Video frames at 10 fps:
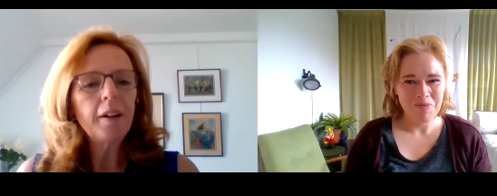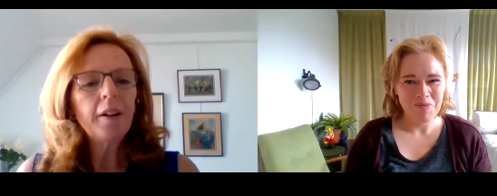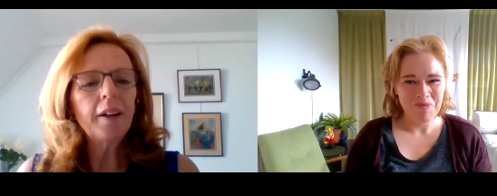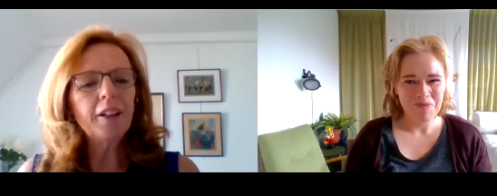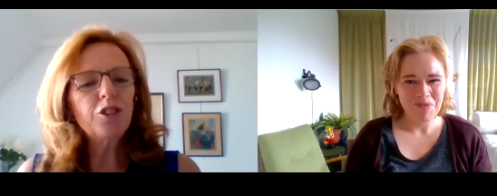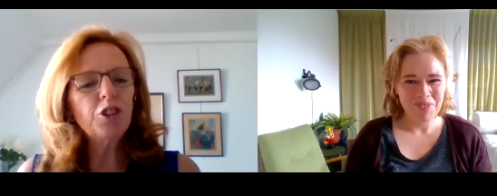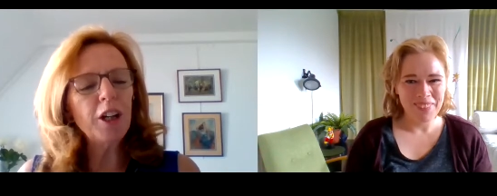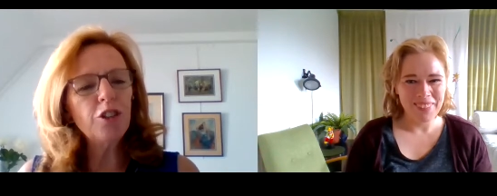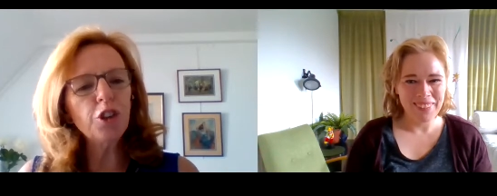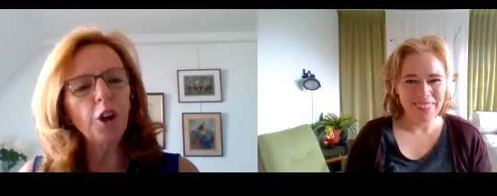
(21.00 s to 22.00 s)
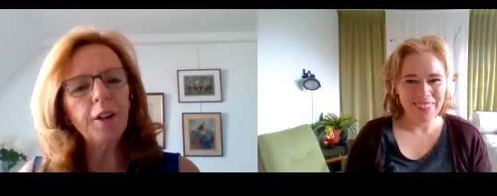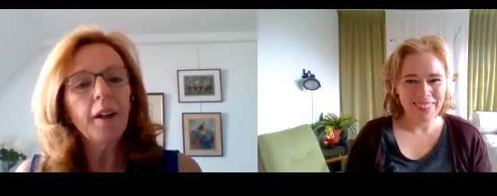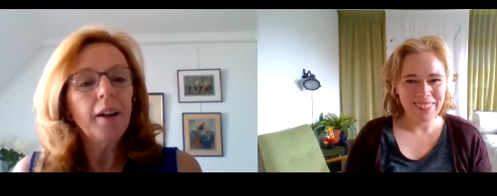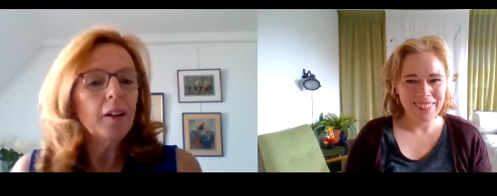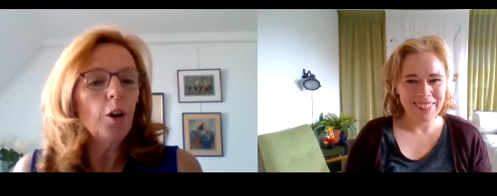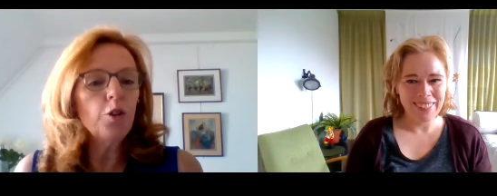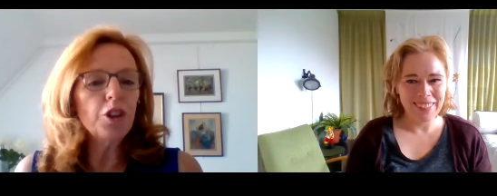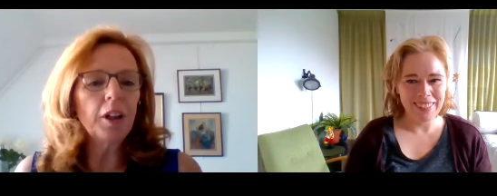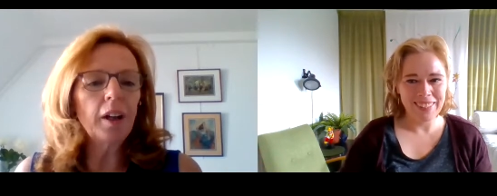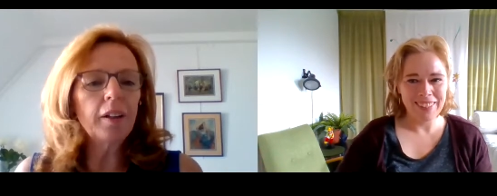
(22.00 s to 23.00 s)
Speaker 1: exchange on
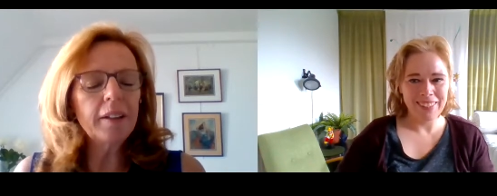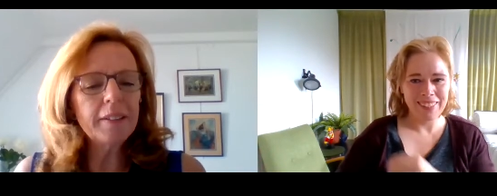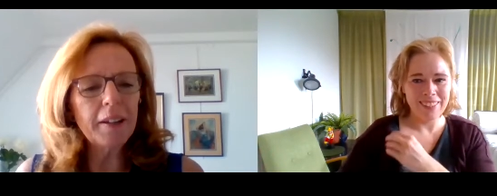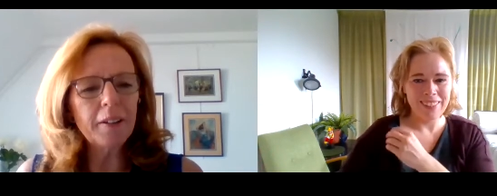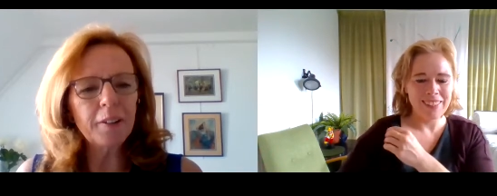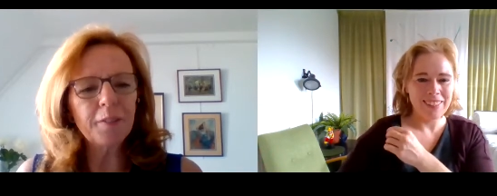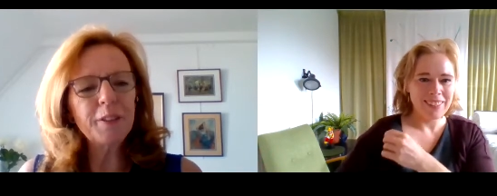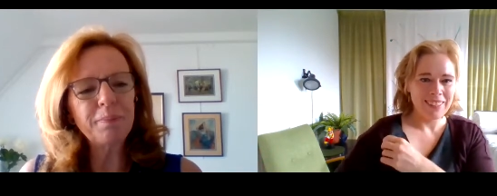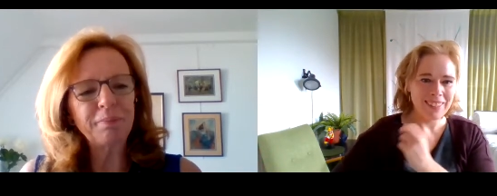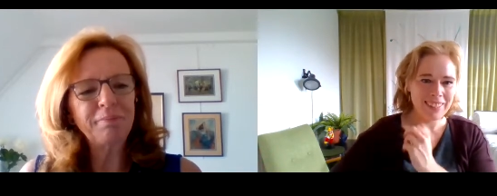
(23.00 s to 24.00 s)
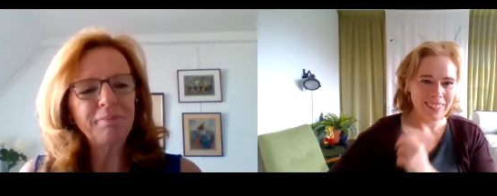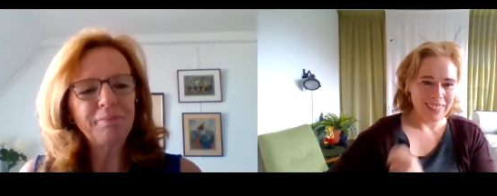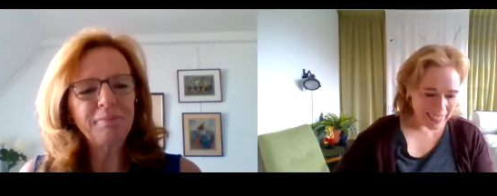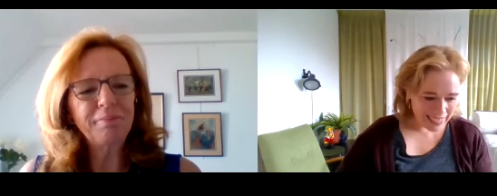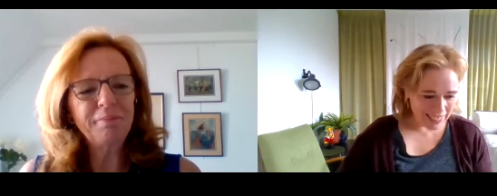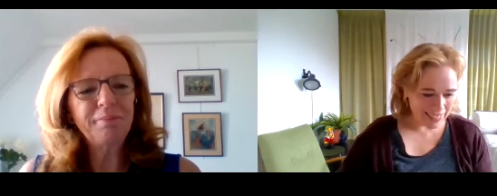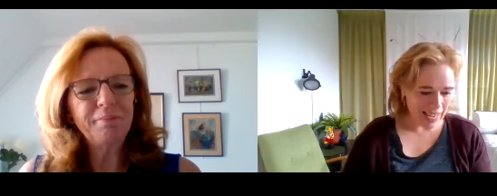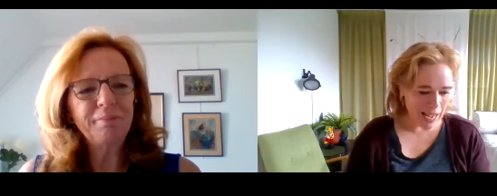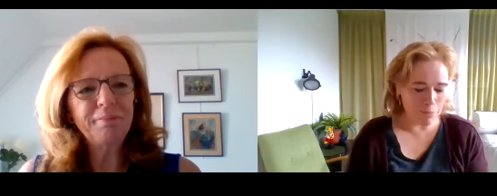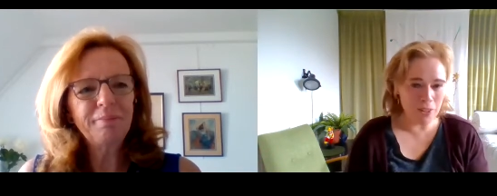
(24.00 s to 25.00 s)
coaching and executives.
Speaker 2: Yes,
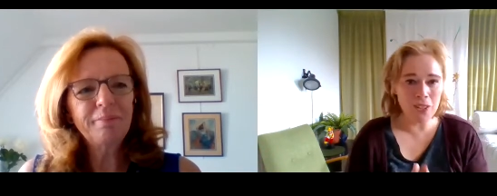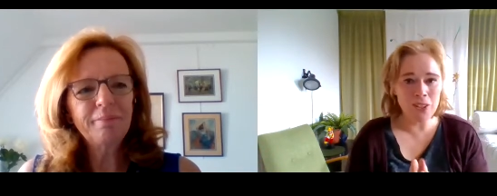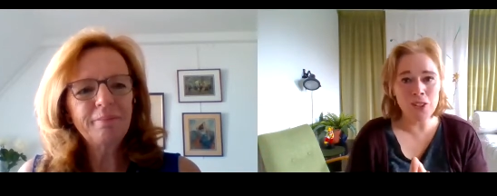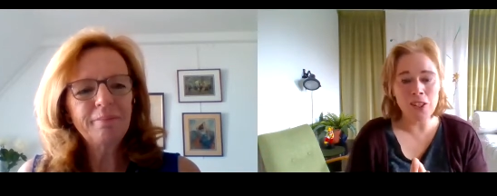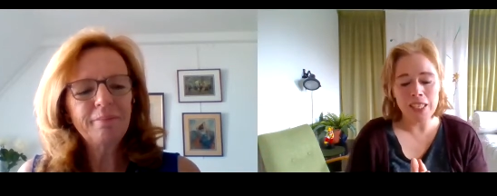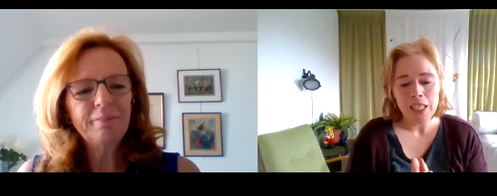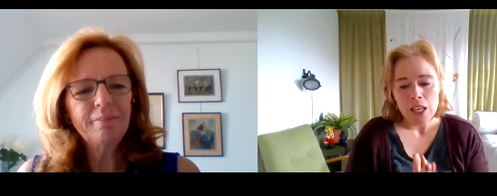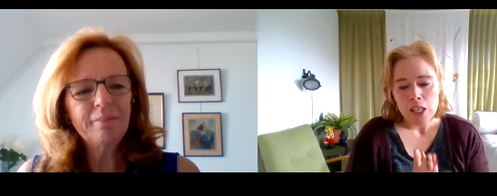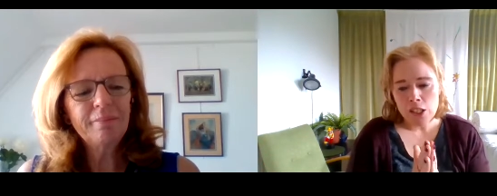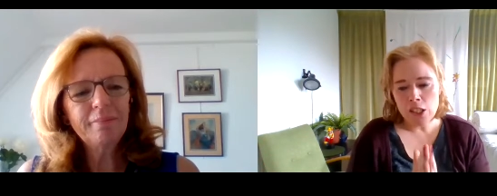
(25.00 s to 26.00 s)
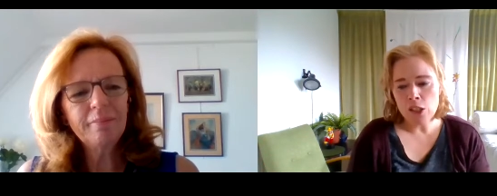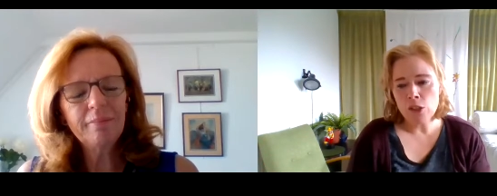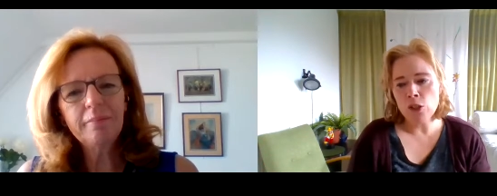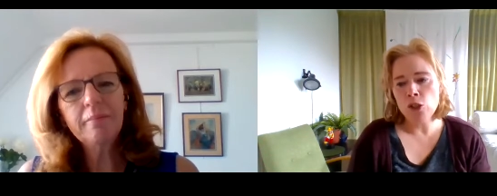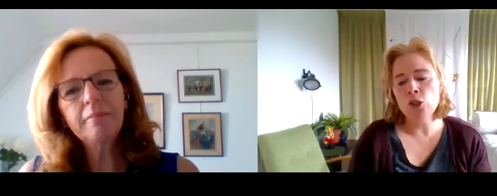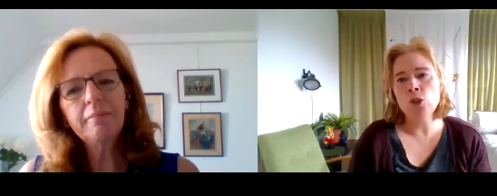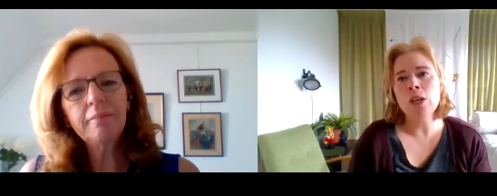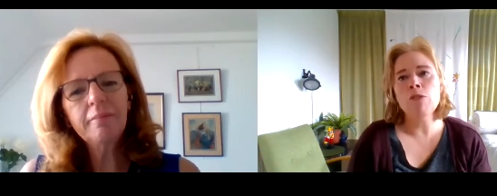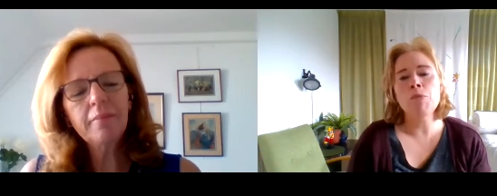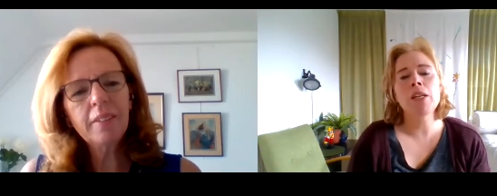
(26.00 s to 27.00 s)
absolutely. So you
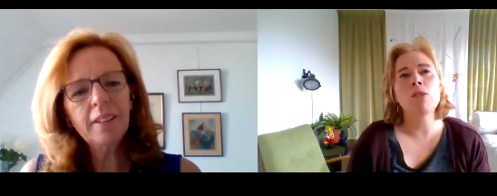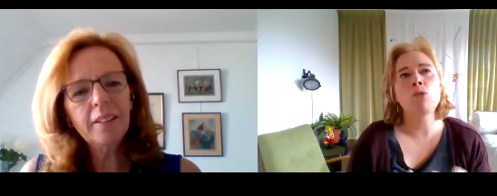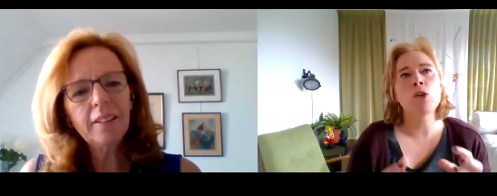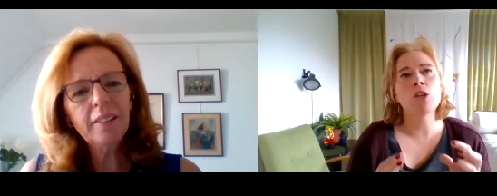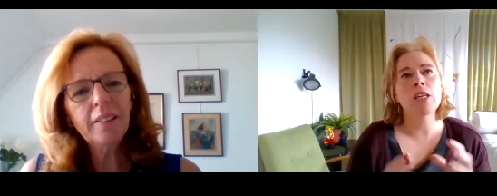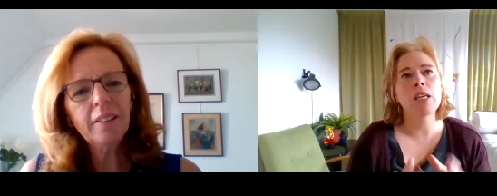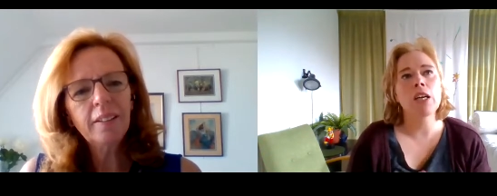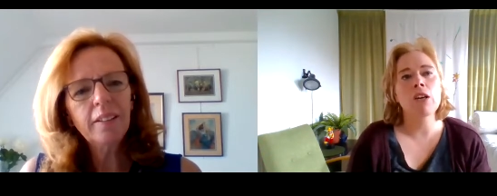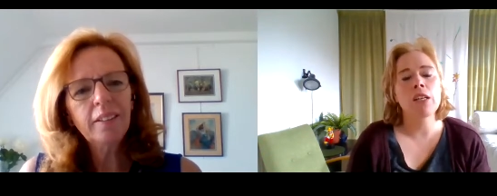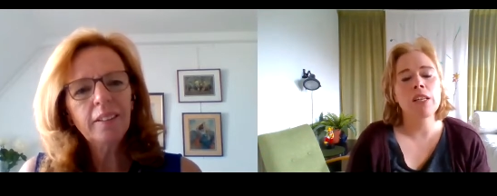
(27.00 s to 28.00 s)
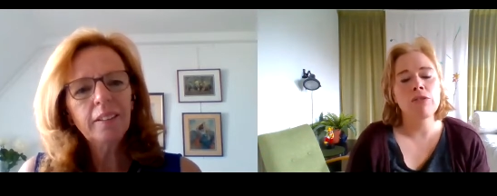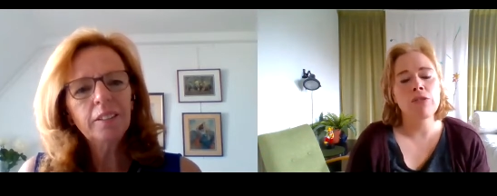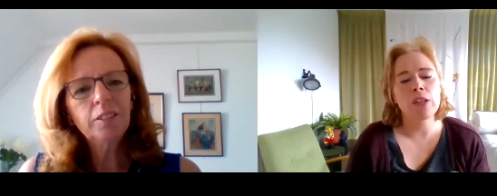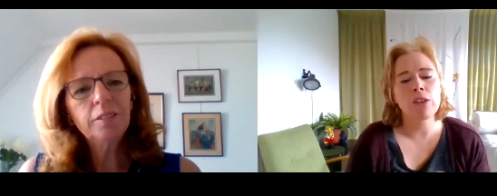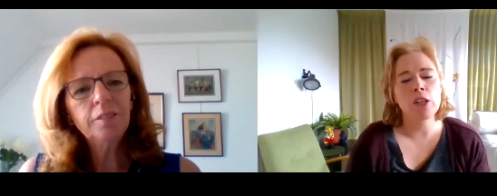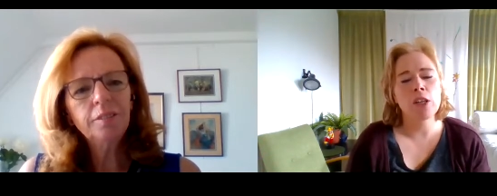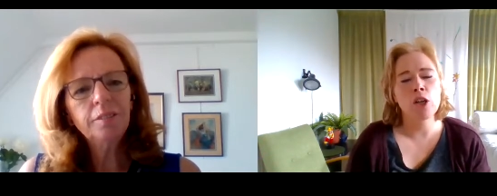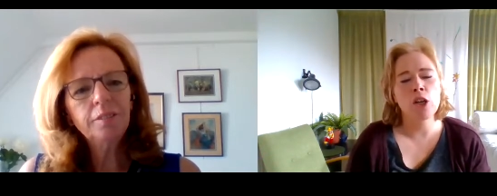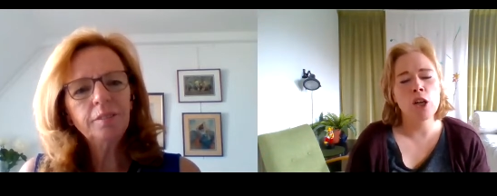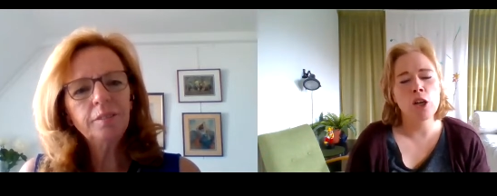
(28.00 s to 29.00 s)
have been working on a very
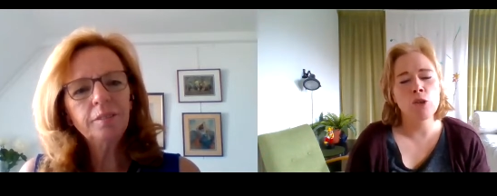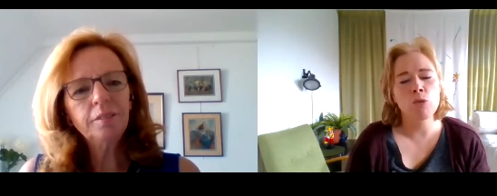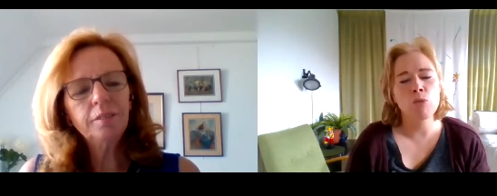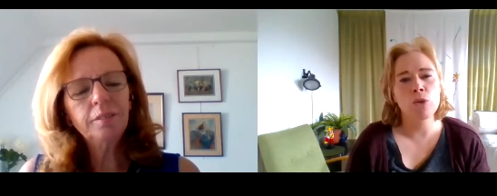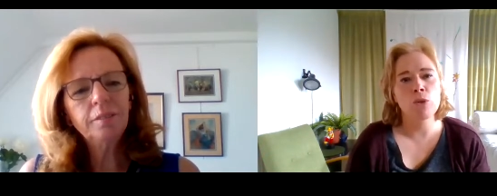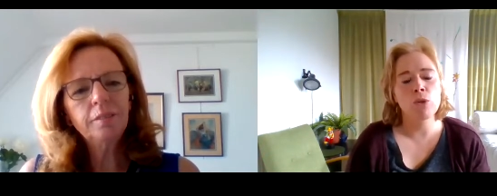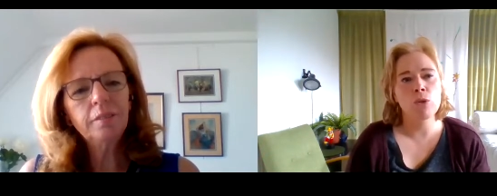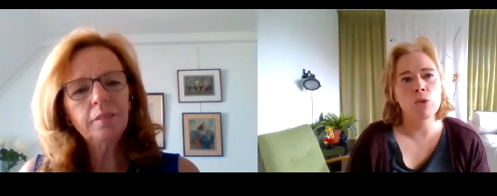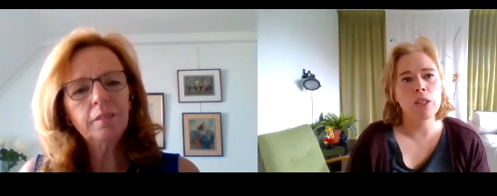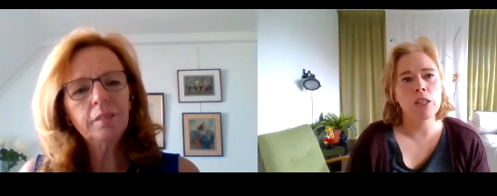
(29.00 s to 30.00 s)
global,